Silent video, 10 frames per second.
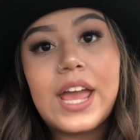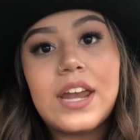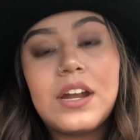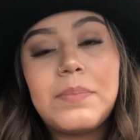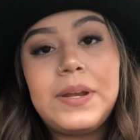
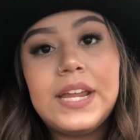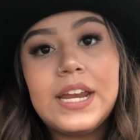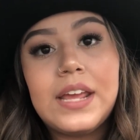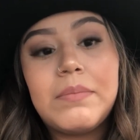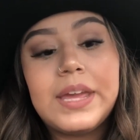ended up
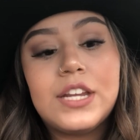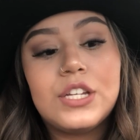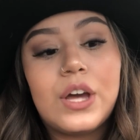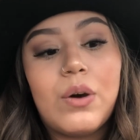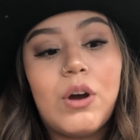needing me
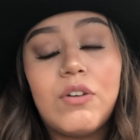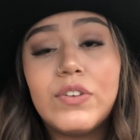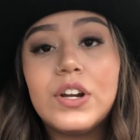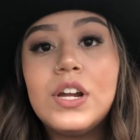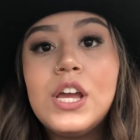to go
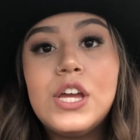over,